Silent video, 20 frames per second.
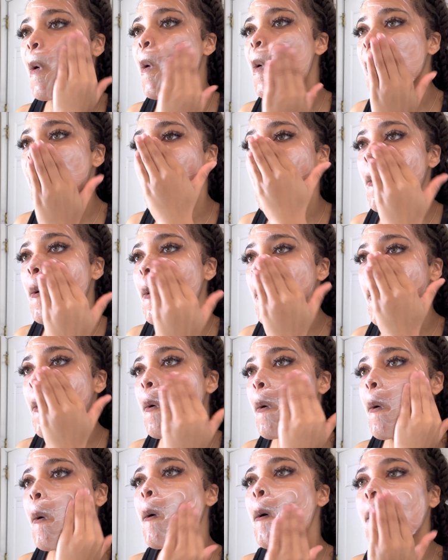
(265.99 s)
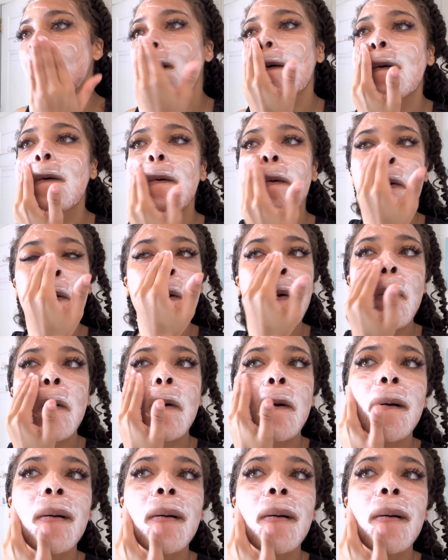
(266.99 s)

going in circular motions to